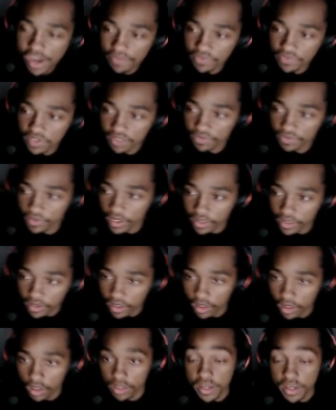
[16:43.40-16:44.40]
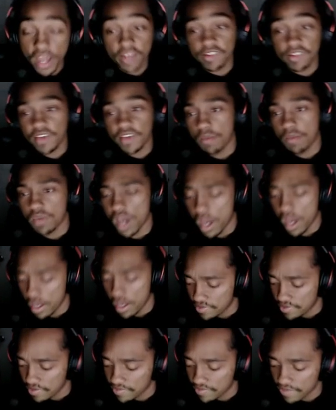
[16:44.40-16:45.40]
diff right there. Next game,
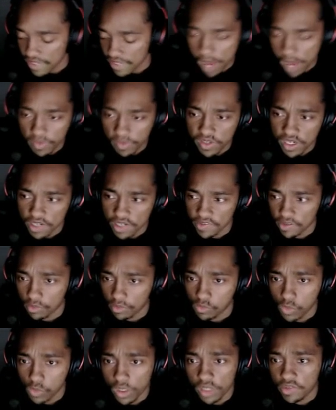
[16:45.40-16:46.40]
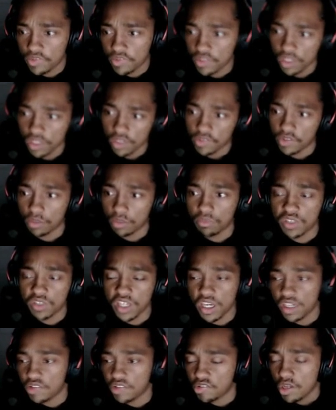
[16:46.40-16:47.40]
guys, is the game TSM wins. TSM
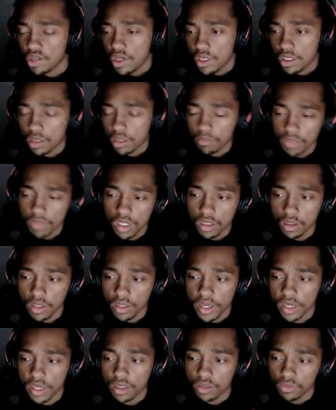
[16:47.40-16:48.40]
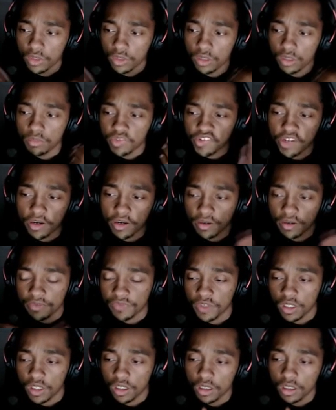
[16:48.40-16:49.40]
takes Camille, Hecarim,
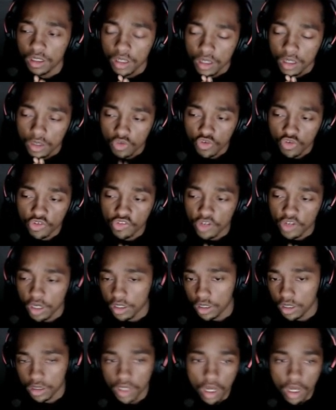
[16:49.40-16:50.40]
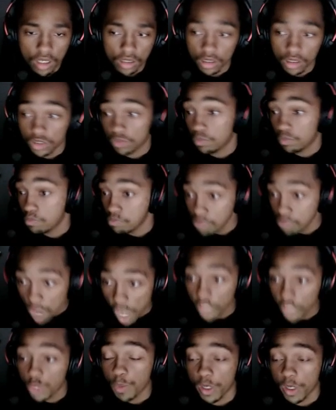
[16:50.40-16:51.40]
Seraphine, Tristana, Nautilus.
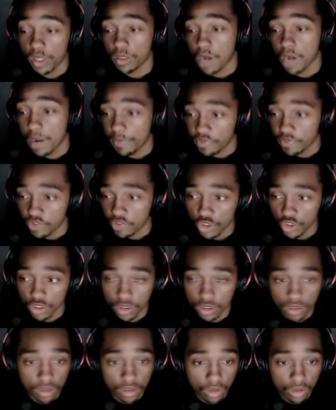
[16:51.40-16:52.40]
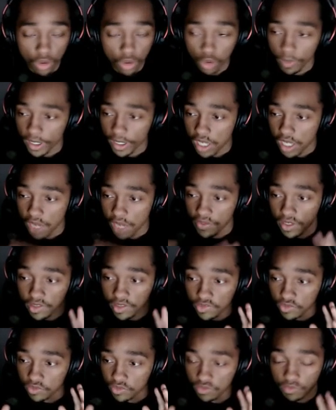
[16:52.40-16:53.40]
Much better composition. Oh my god, that
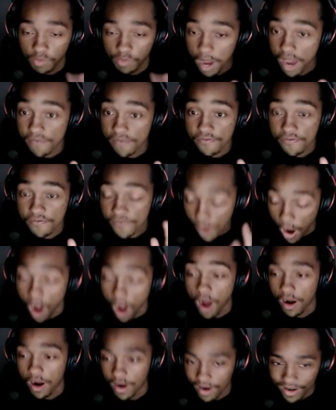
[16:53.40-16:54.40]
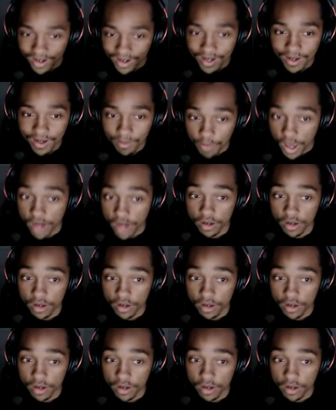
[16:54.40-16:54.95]
is by far better.